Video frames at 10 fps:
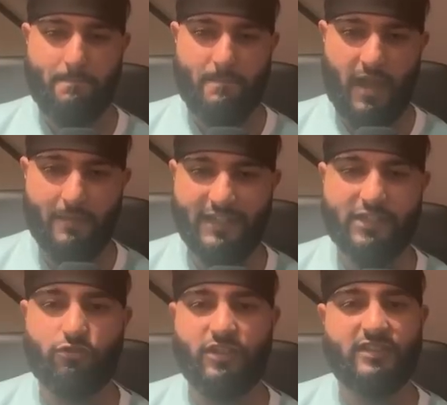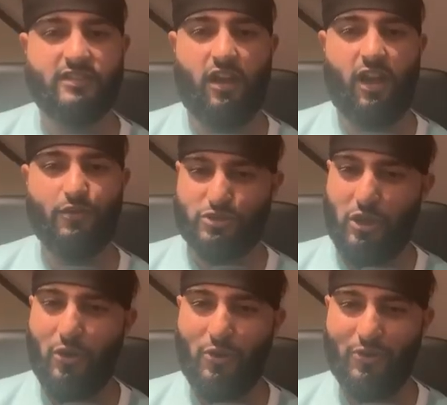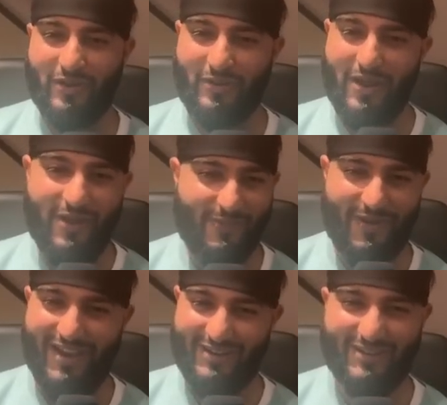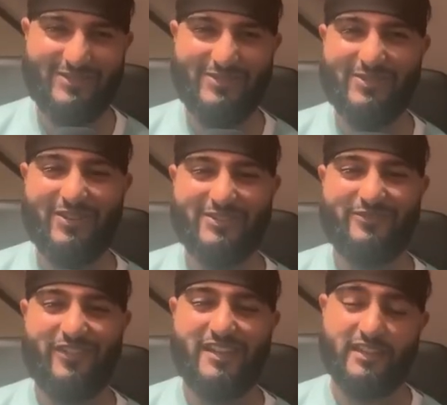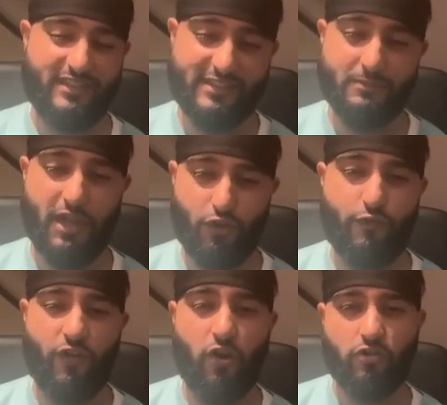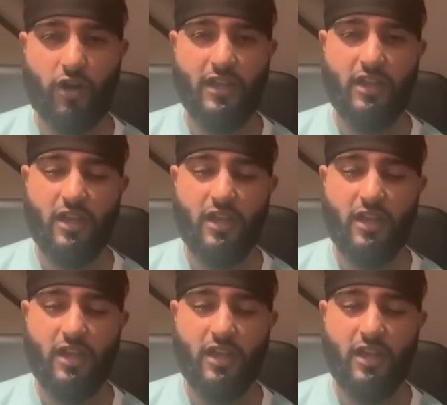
A minute's risk. I was told by a lot of Newcastle fans, and this is my own fault, right?